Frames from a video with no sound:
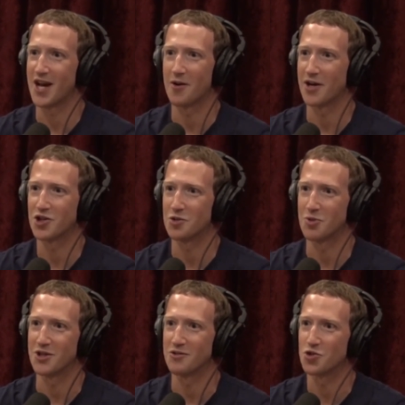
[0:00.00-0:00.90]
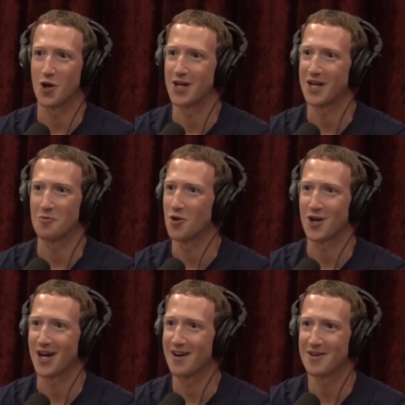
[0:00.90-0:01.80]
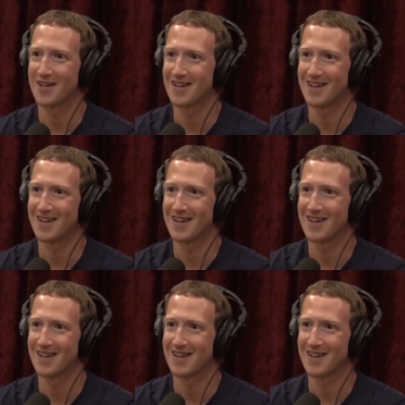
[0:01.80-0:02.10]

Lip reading: how I should be training and working out.